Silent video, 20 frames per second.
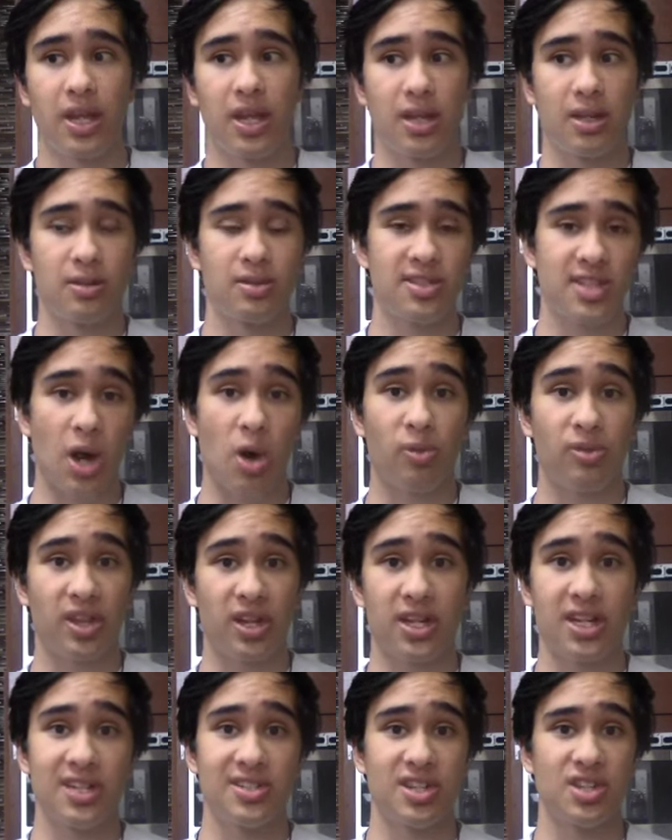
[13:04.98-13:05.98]
South
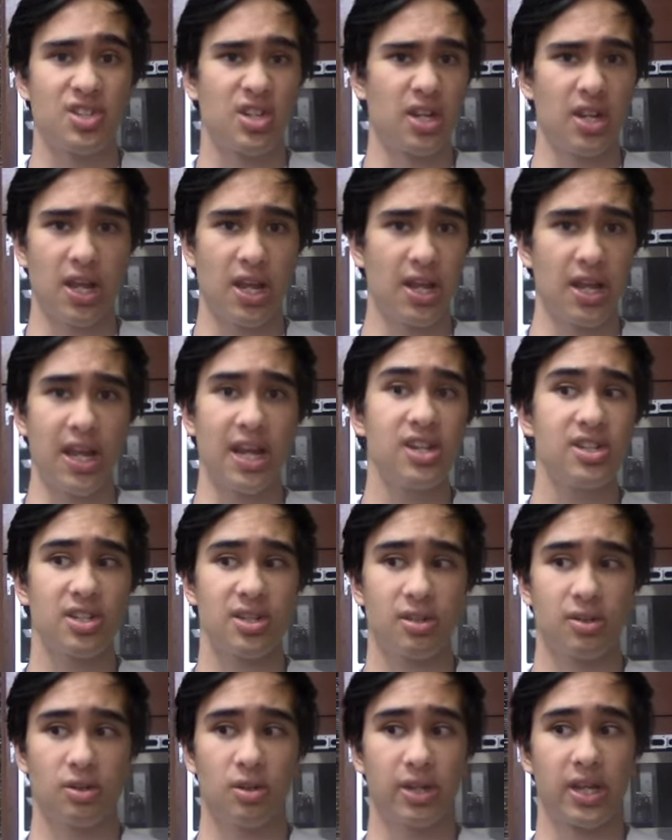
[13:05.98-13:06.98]
and East Asian and
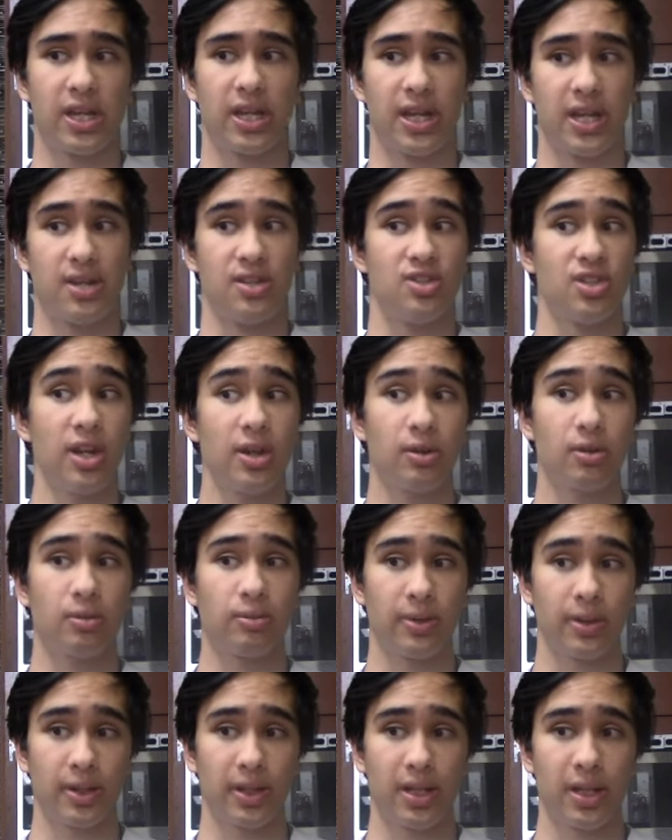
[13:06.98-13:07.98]
Asian cooking in general,
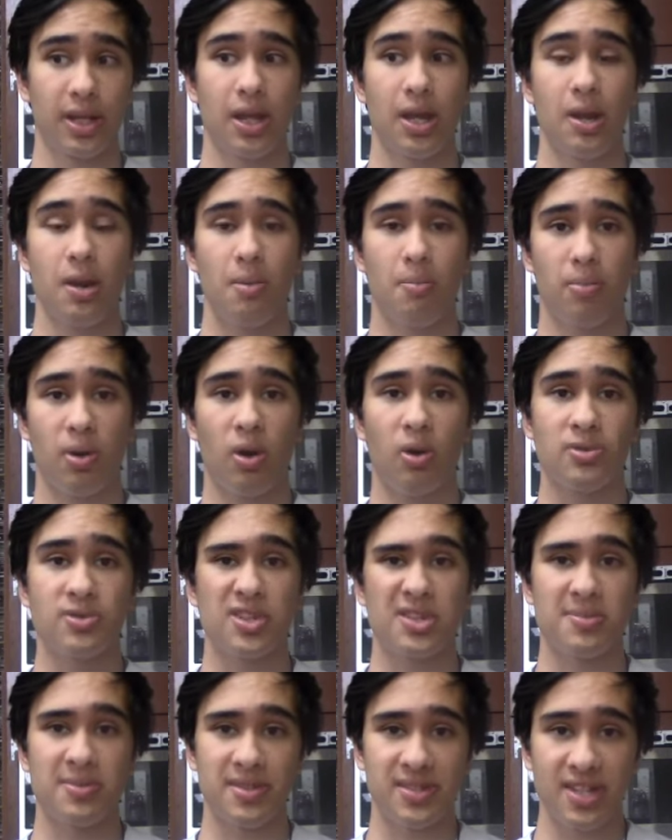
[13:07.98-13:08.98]
really, but also
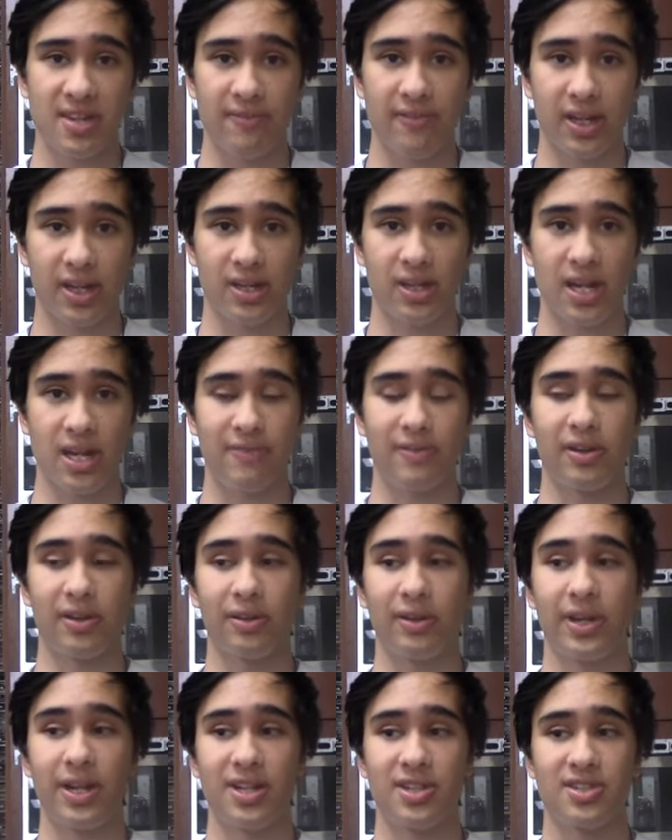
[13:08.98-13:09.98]
specific native
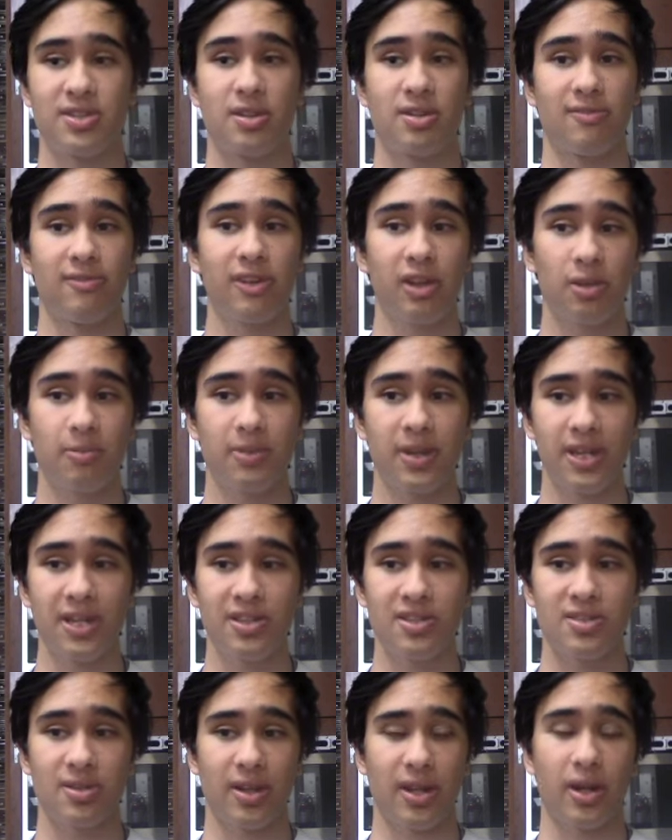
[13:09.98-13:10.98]
ingredients to the
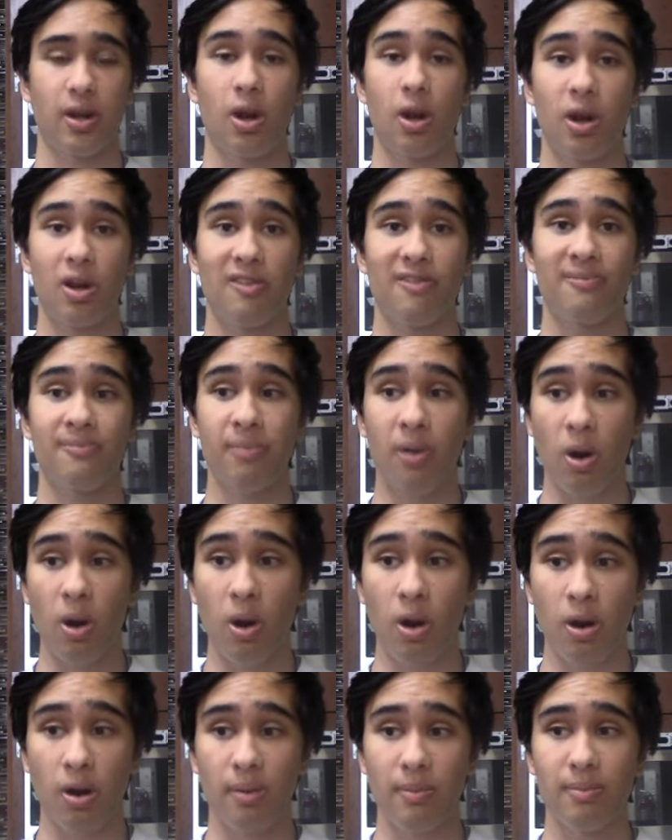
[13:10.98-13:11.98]
Philippines, so like heart of
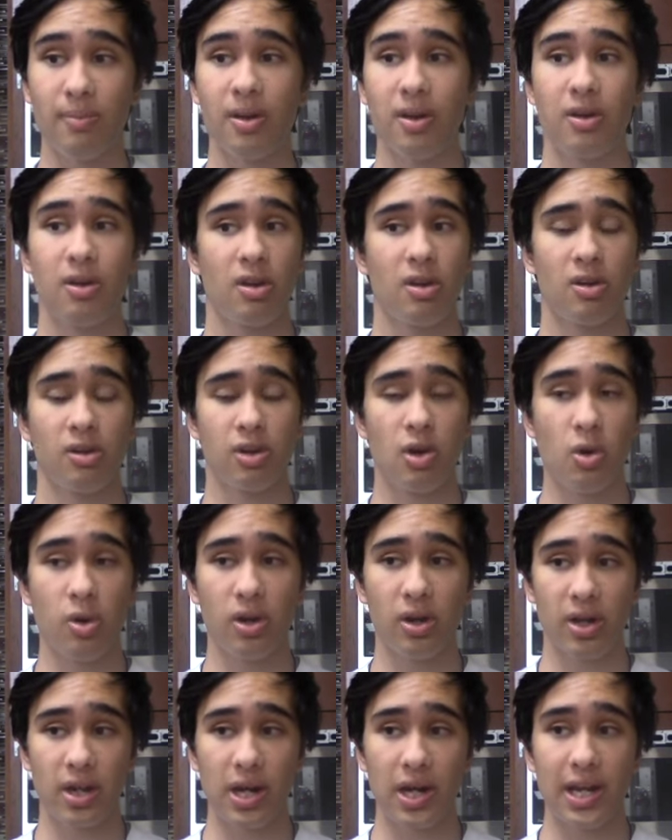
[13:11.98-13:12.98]
palm,
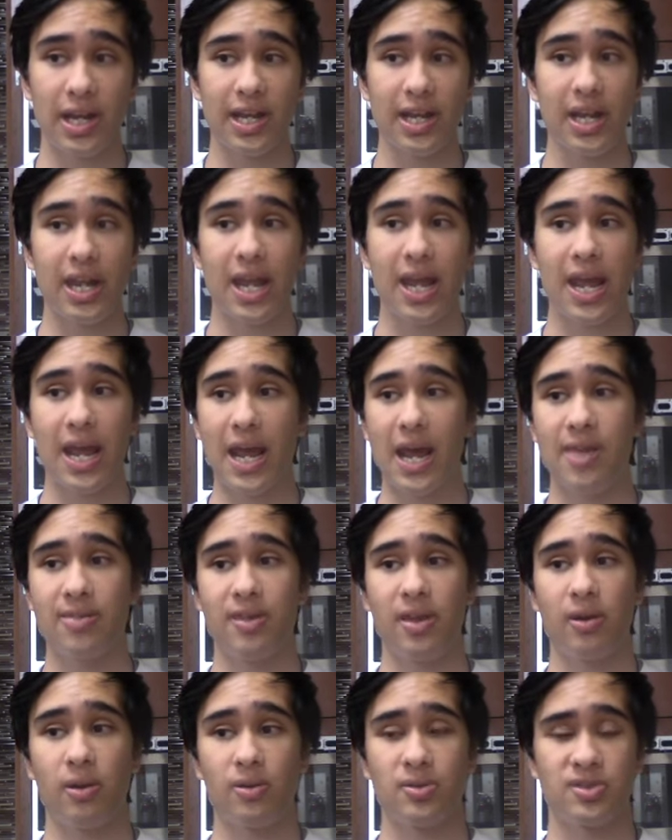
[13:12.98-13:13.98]
coconut, and
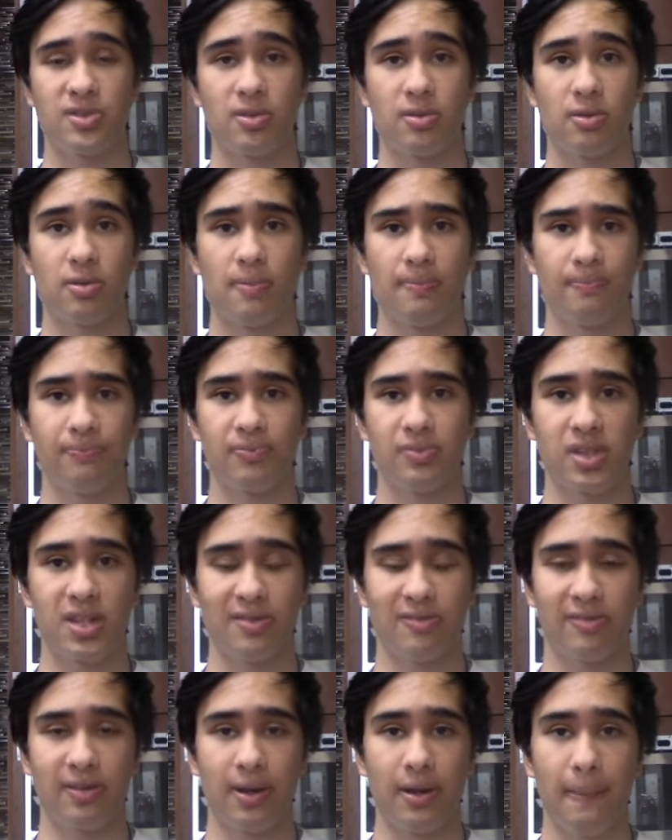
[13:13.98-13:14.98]
then also
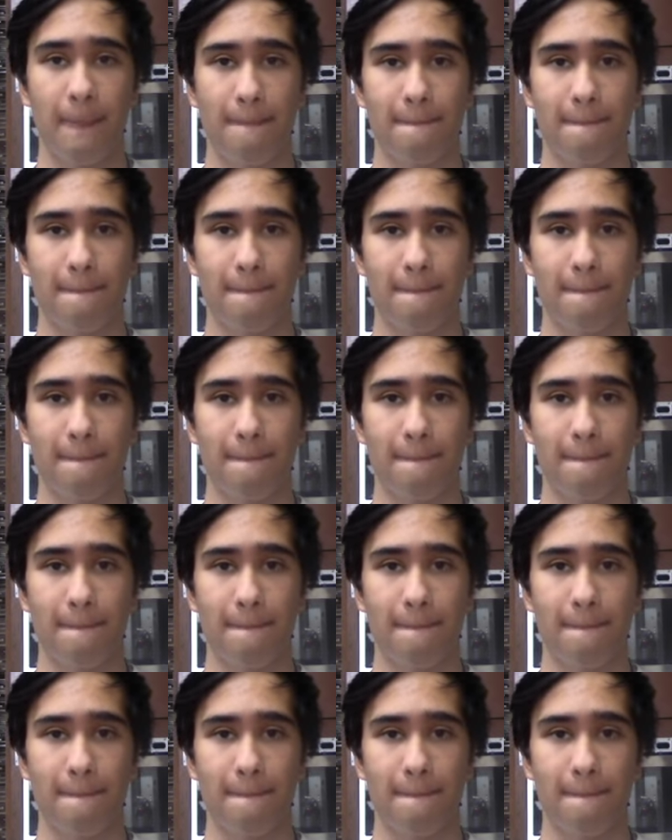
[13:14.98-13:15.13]
different